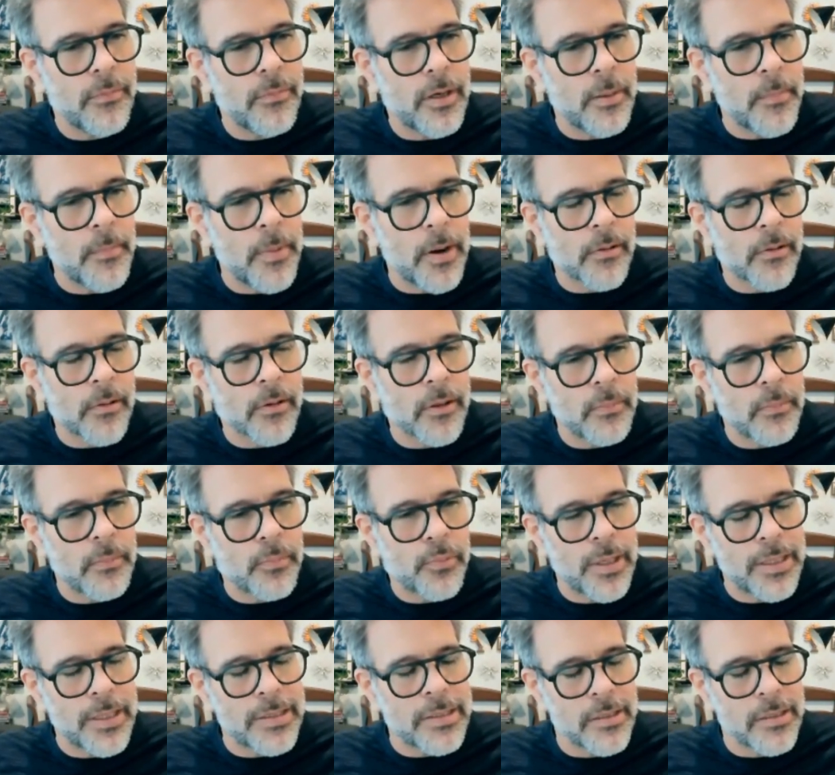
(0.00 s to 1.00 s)
American
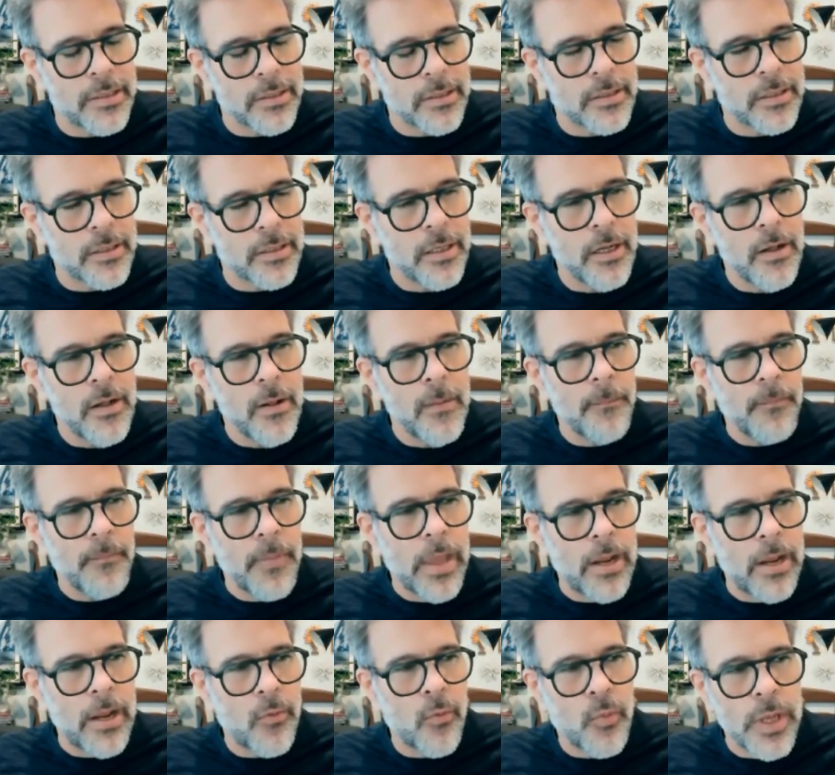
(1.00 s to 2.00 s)
presence.
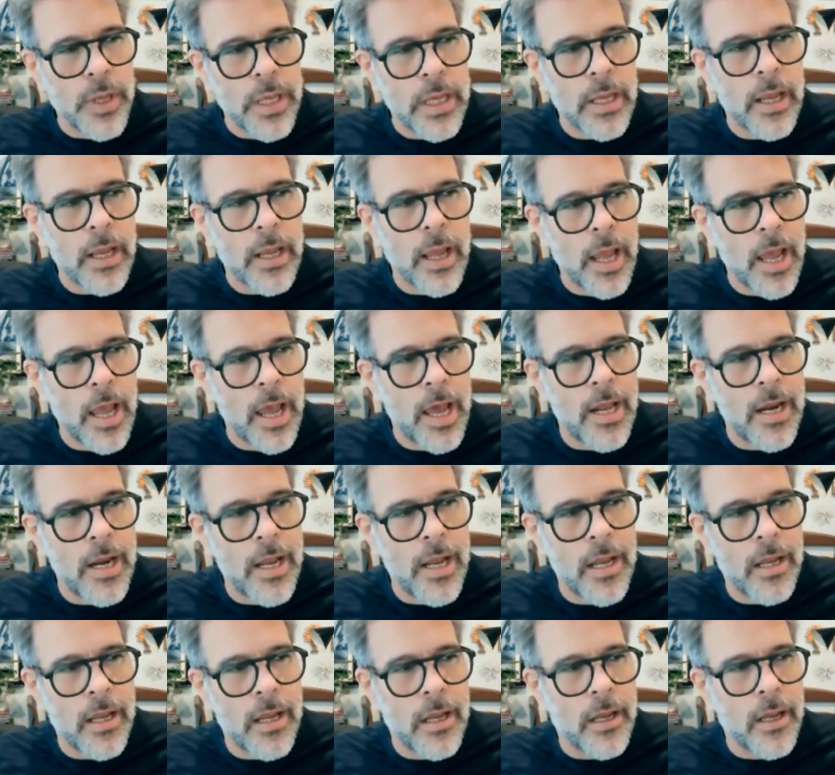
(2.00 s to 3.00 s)
And we had
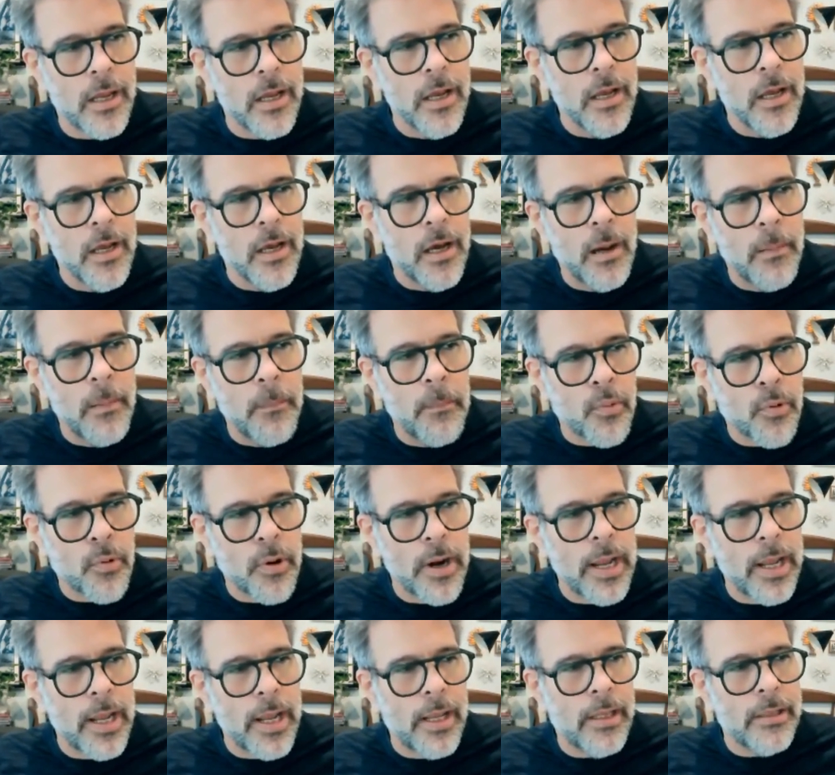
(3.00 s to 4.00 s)
a
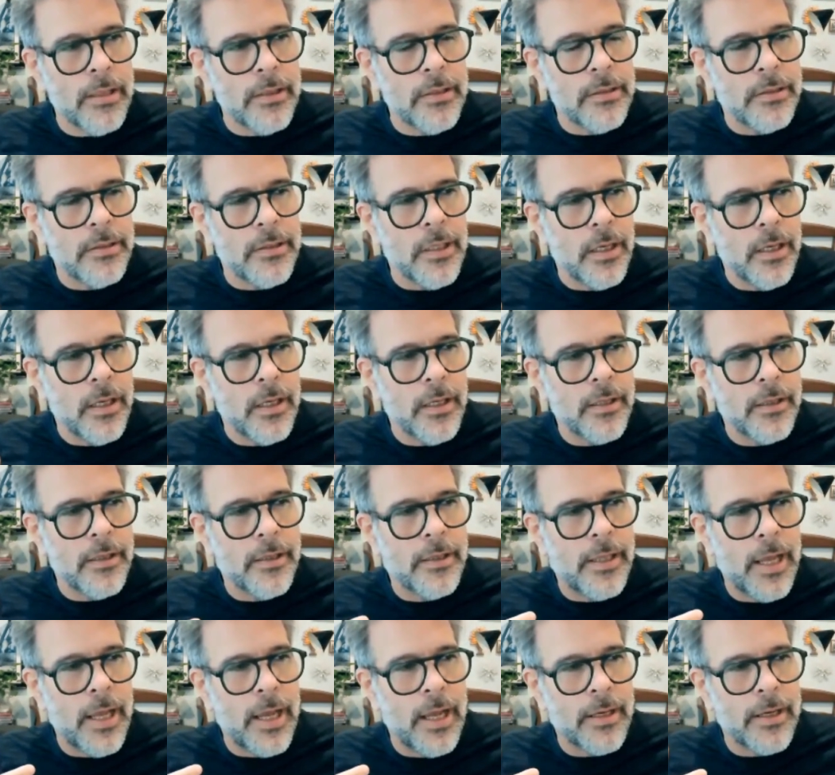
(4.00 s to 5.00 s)
brand
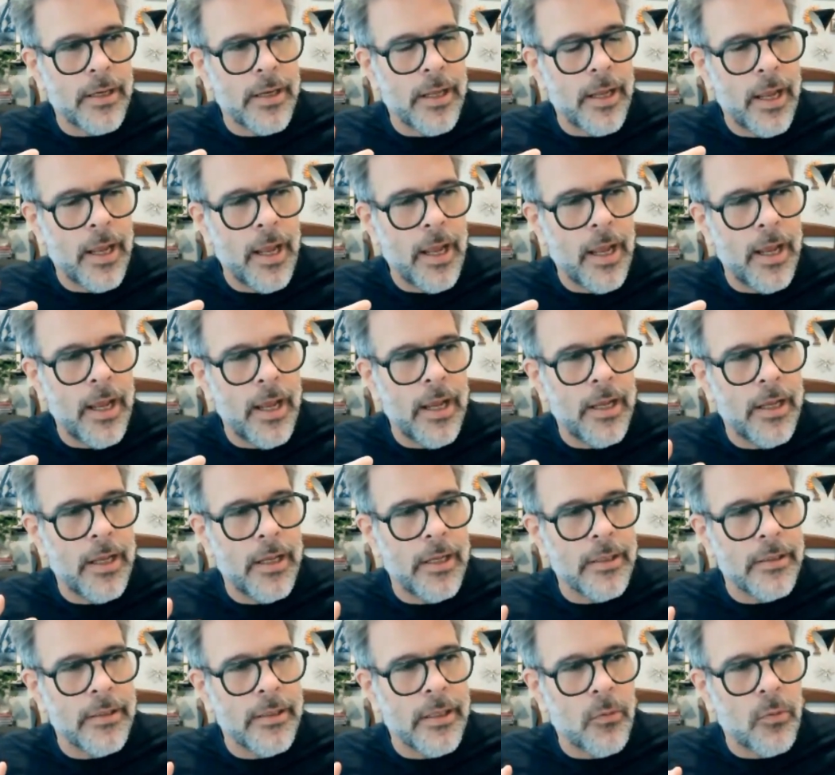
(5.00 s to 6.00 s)
that
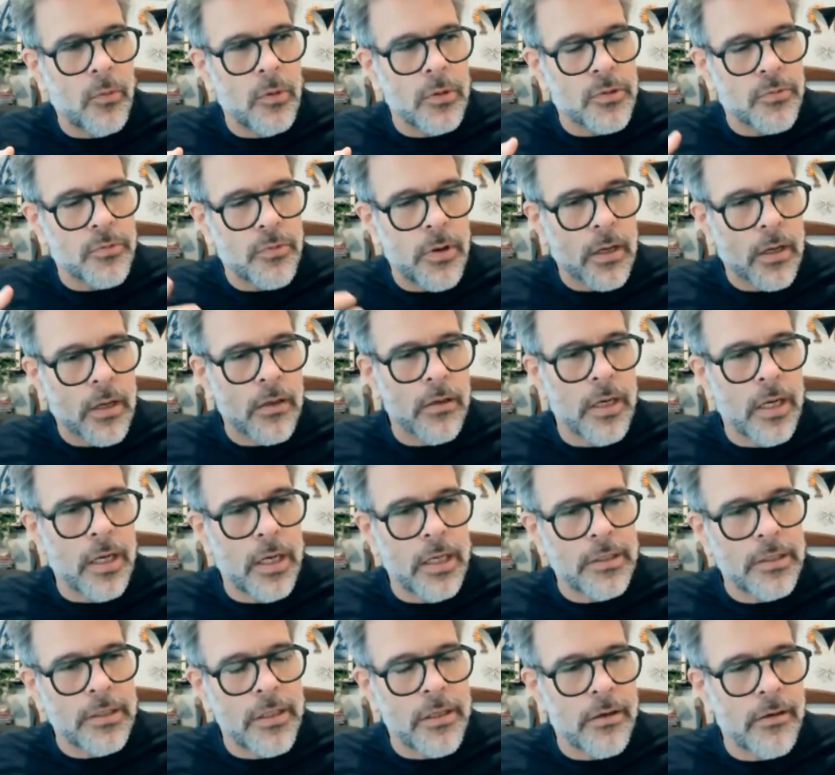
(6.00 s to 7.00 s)
was
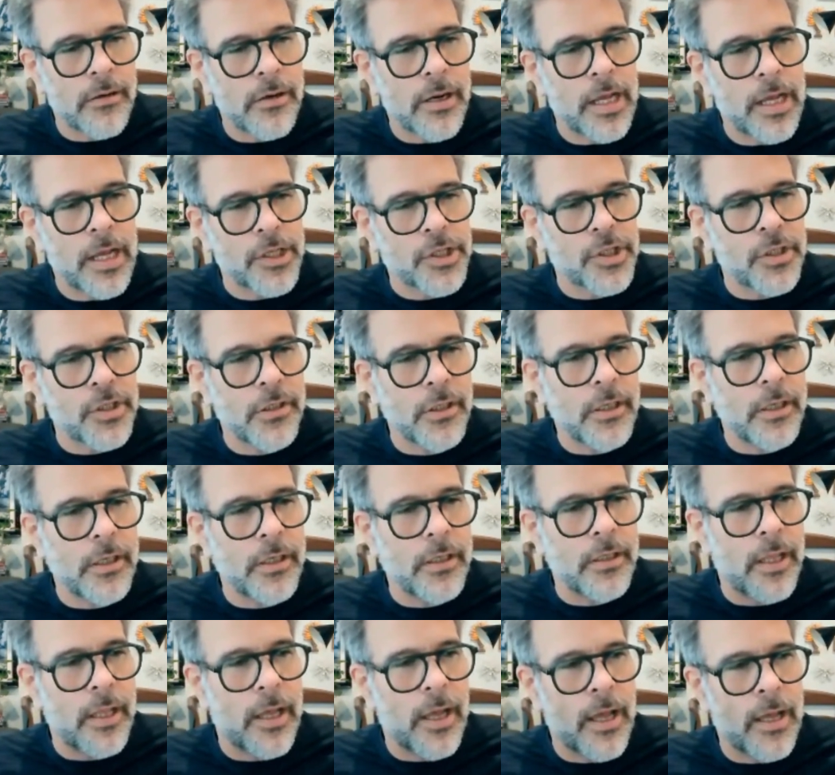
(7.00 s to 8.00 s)
recognized
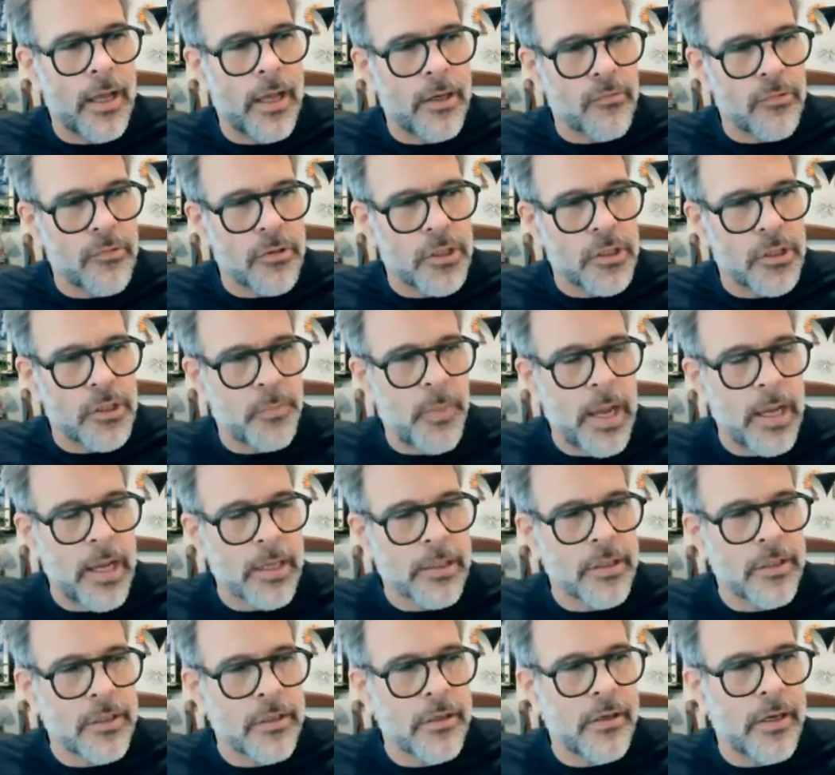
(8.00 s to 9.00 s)
internationally, that had
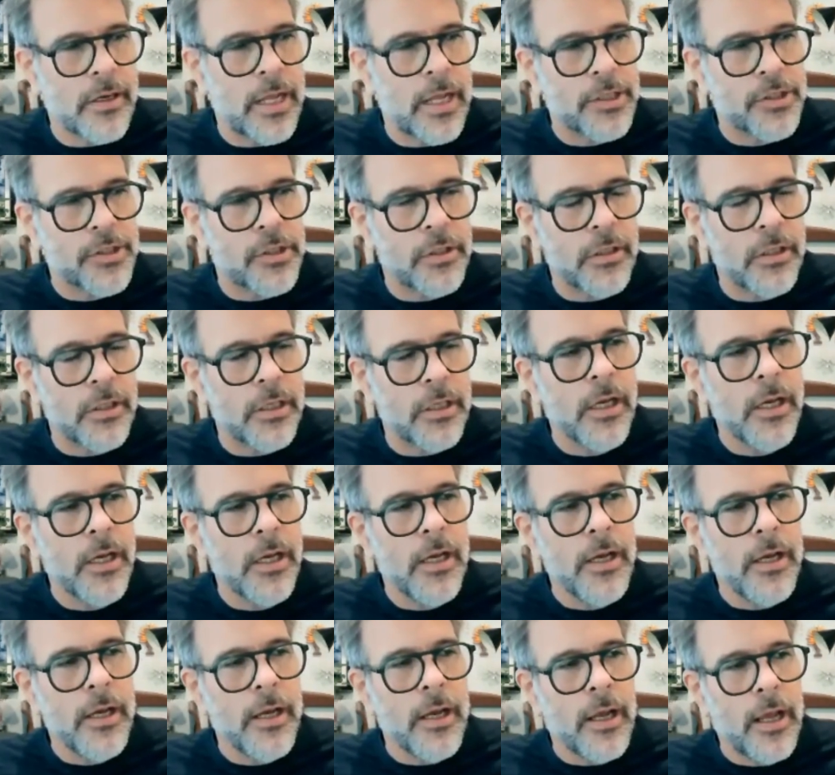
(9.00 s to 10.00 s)
respect internationally,
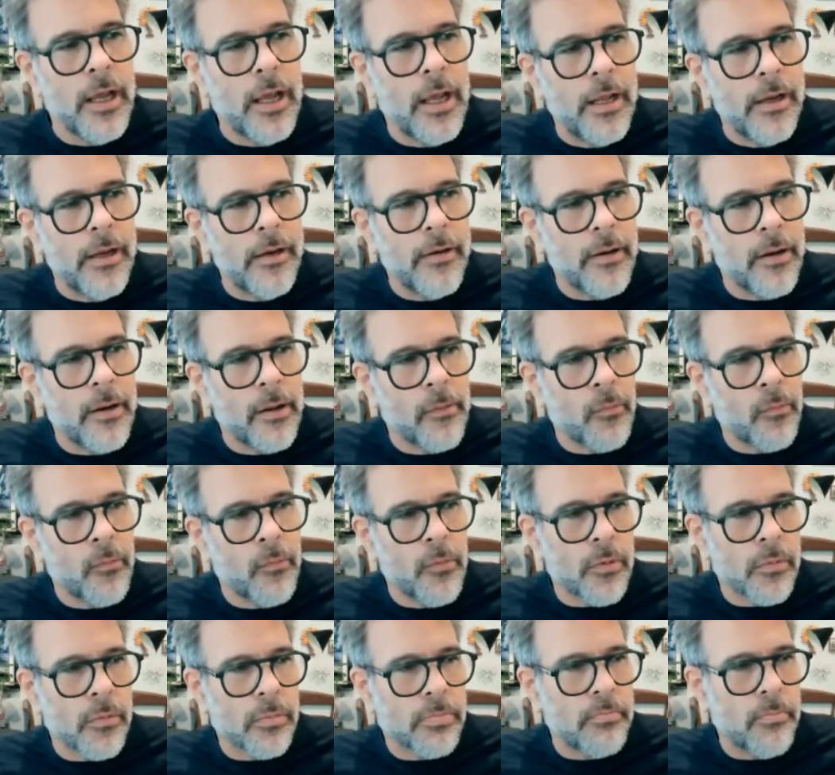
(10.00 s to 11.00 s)
and they
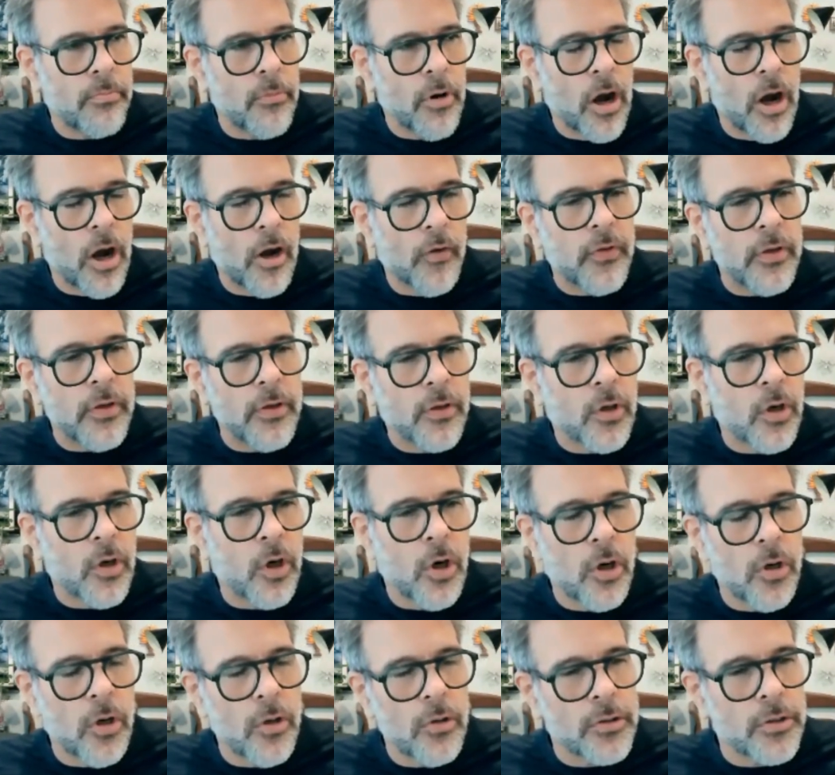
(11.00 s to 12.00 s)
were often
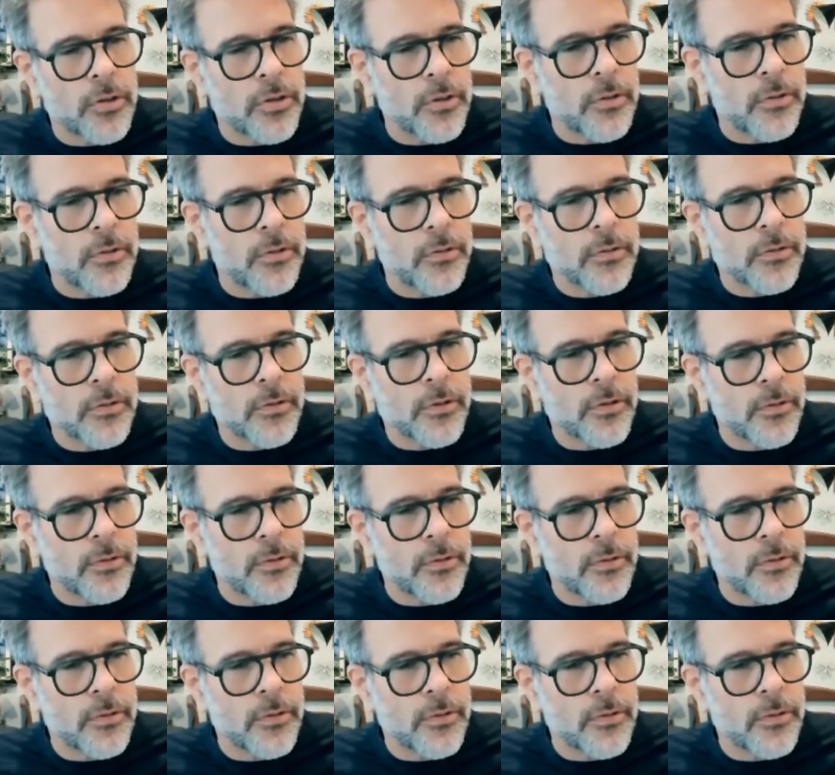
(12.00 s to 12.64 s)
called to